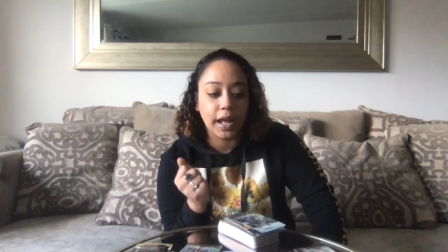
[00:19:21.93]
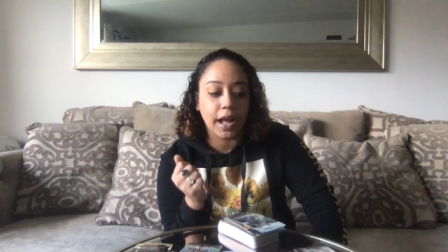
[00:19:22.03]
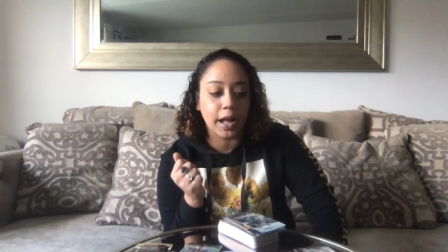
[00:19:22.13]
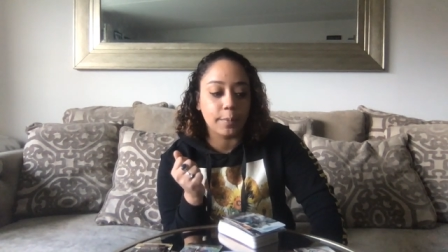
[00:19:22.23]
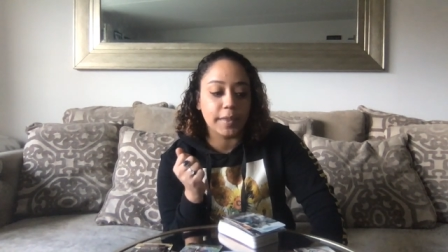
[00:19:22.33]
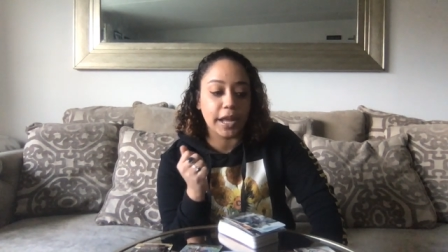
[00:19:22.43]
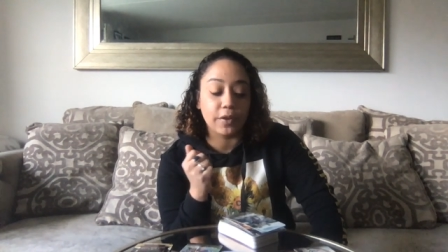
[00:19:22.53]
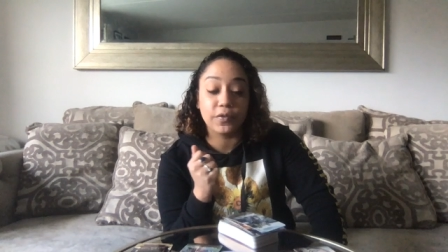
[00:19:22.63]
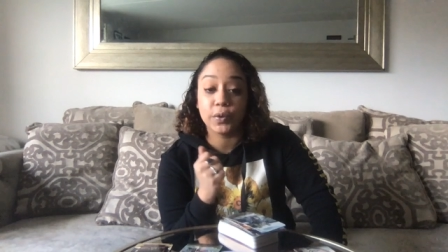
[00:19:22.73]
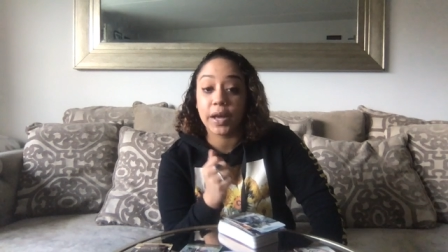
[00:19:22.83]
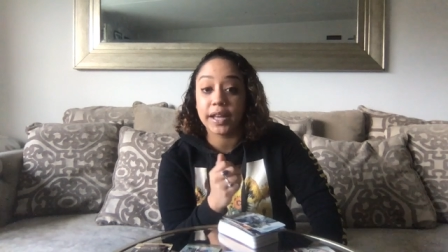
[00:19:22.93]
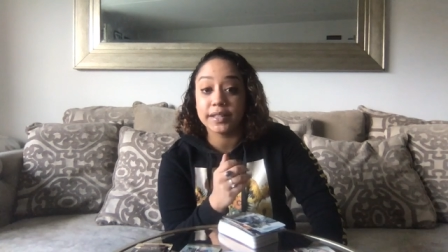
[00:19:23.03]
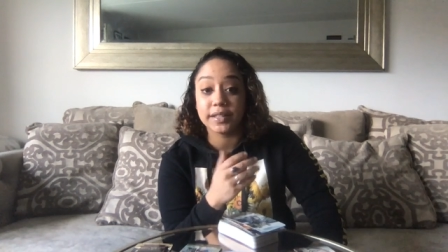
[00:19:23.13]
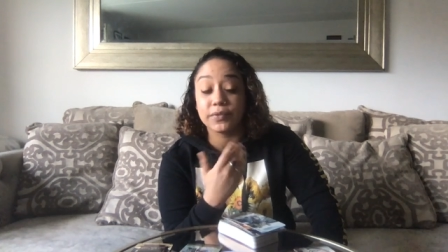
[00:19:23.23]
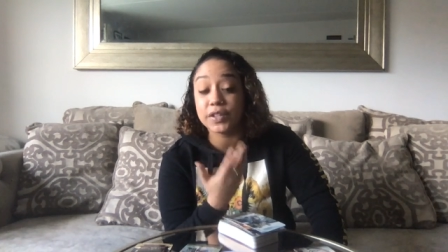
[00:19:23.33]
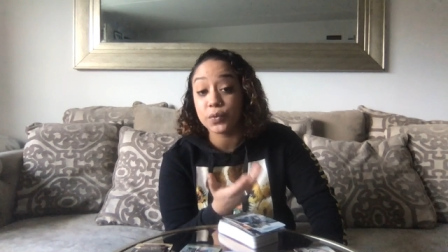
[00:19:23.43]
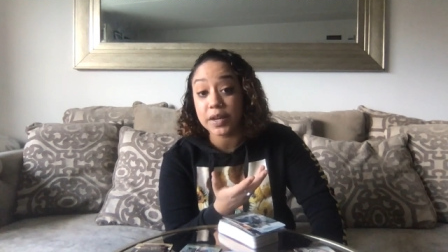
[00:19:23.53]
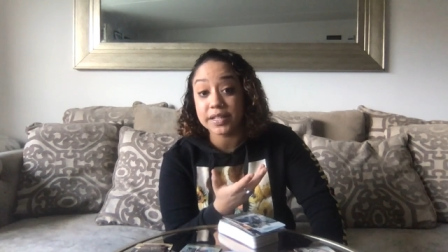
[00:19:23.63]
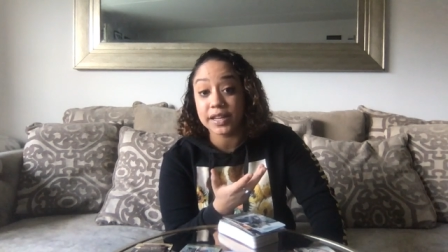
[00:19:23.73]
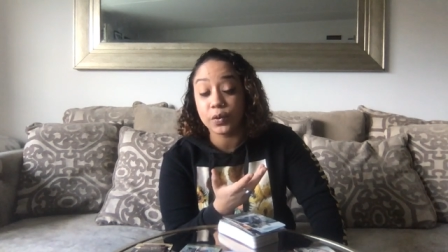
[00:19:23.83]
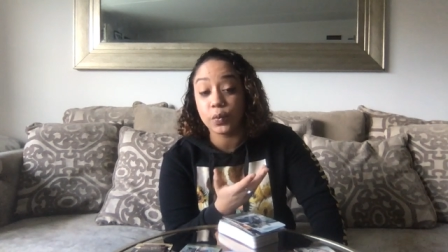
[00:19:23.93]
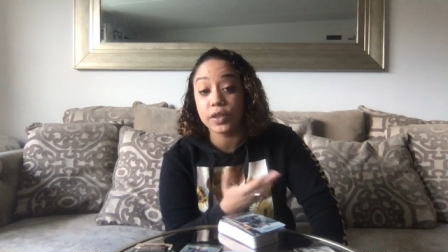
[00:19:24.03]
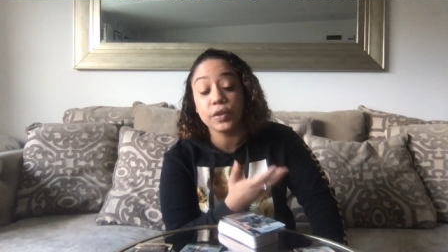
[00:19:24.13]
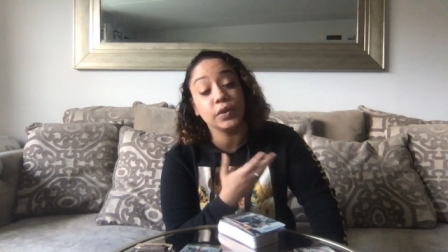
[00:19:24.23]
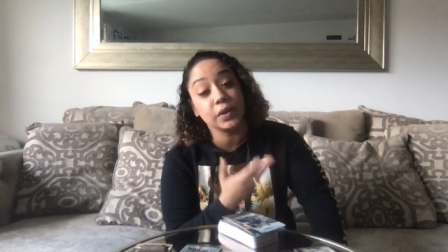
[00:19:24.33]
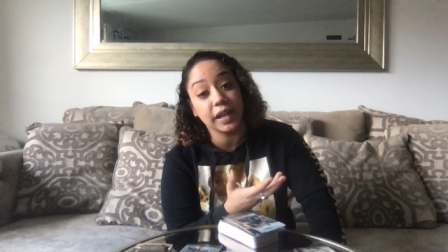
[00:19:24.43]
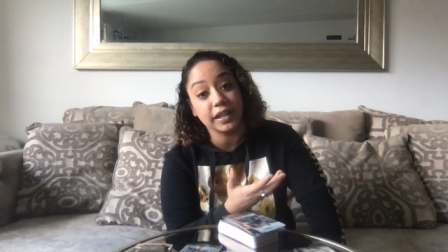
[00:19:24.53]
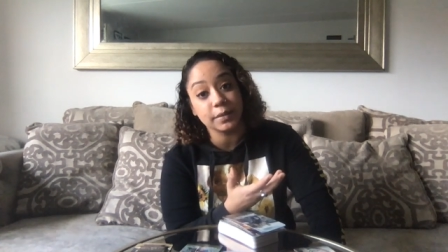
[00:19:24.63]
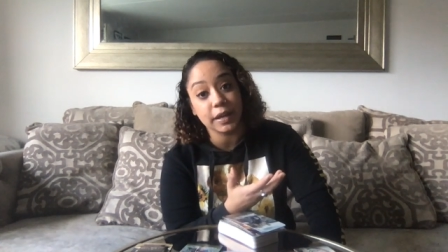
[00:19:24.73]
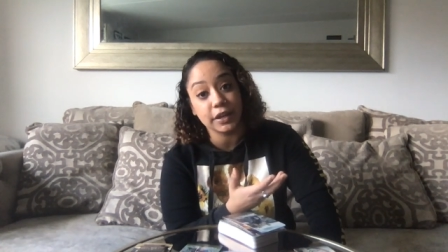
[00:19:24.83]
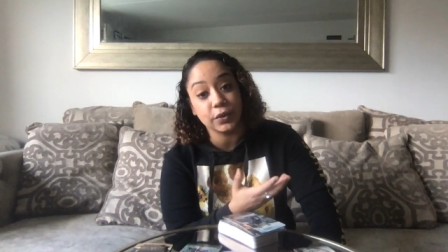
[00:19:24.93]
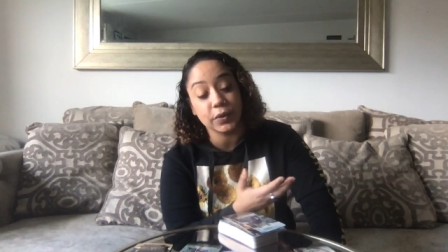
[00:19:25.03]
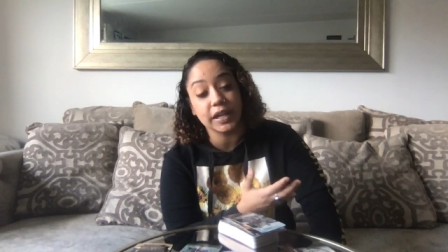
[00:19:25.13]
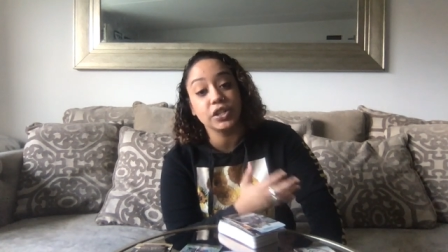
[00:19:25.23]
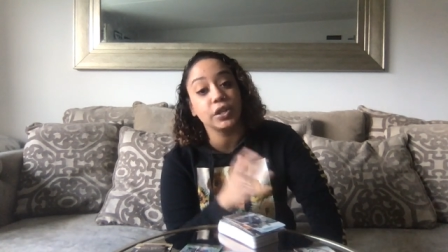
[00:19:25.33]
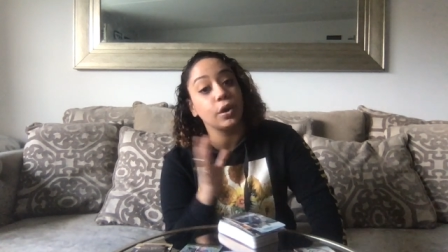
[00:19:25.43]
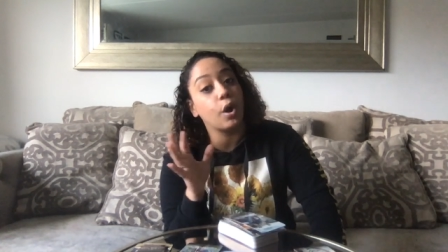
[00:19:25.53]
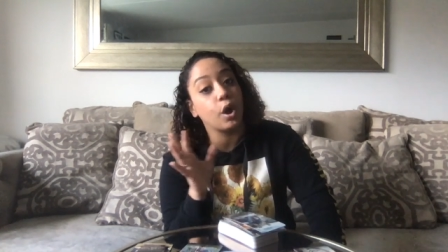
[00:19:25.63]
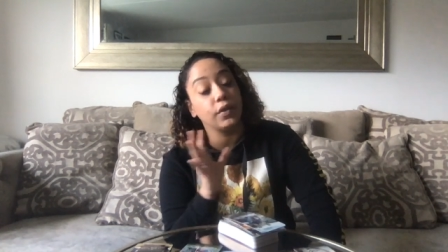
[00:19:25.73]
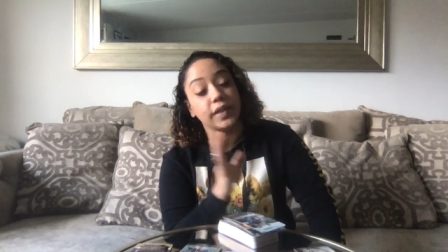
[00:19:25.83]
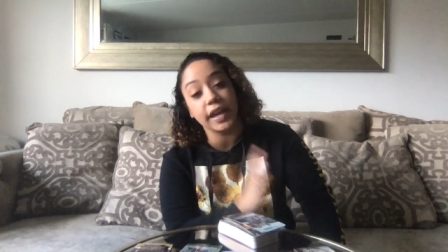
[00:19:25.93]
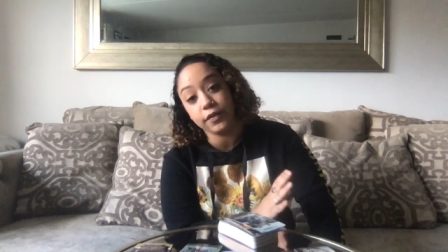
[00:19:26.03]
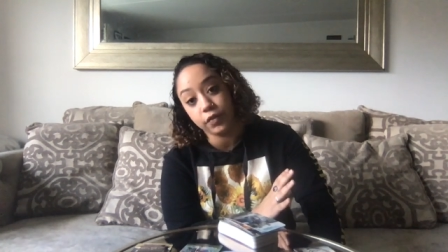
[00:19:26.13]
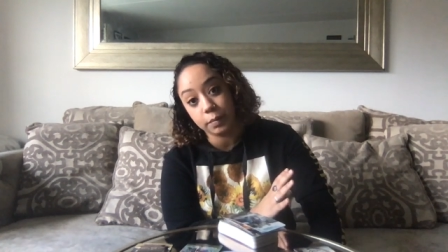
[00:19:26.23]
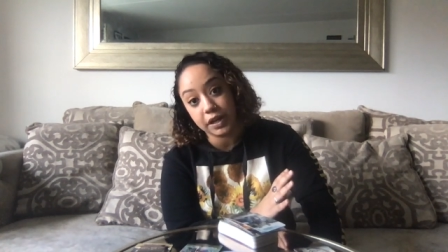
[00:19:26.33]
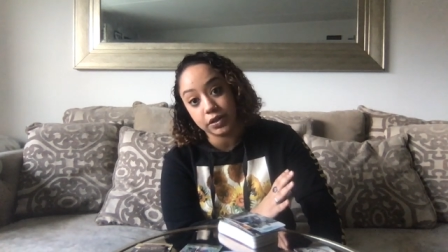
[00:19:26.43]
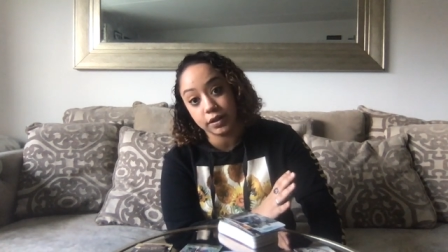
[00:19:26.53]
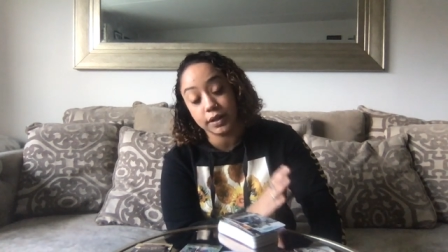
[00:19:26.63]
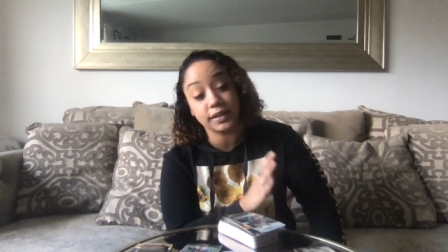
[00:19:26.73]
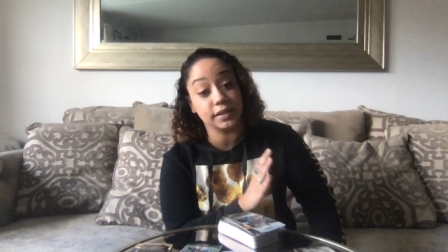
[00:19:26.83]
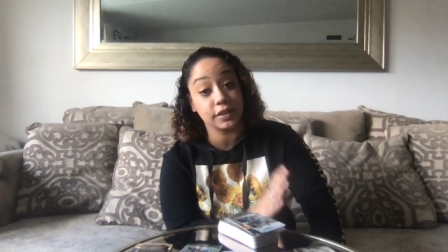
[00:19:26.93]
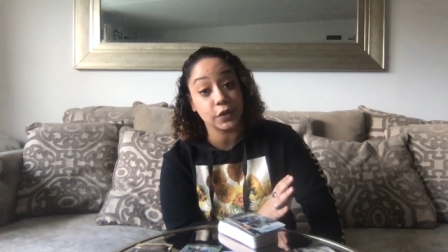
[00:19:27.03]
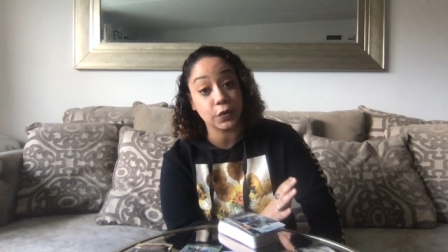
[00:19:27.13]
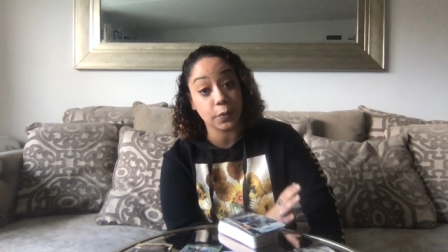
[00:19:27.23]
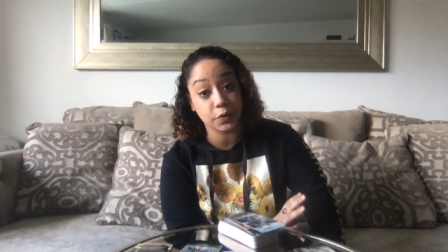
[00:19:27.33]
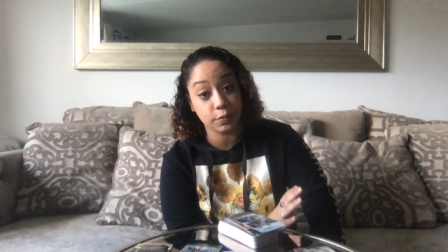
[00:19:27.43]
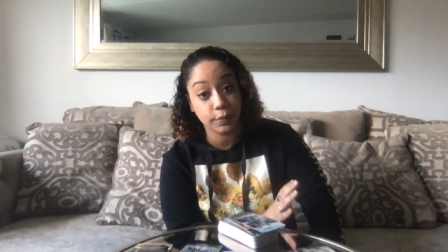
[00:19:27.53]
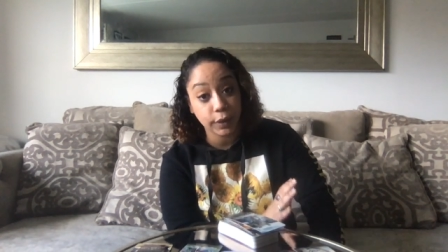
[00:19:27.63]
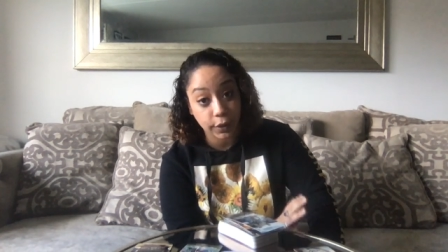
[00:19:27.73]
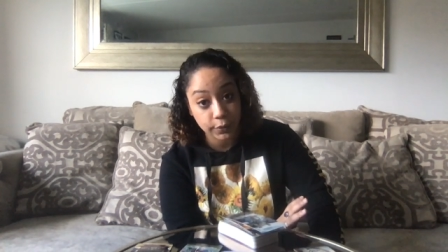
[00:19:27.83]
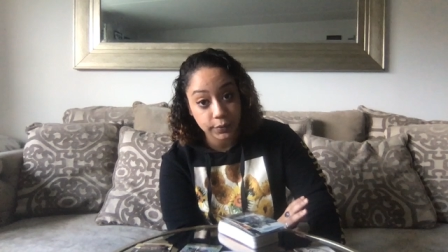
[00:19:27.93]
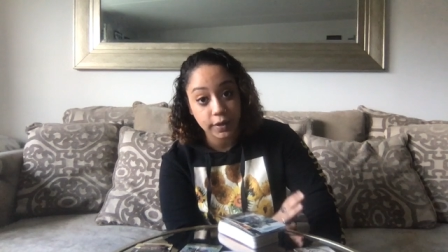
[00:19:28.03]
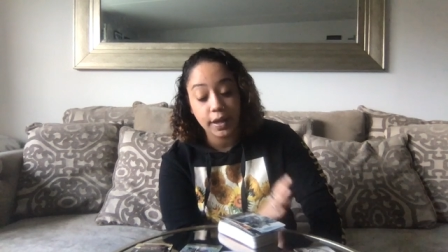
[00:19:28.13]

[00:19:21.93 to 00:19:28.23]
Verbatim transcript: Um, now, if you guys, if this resonated with you and you'd like to make the donation, all that information is in the description below.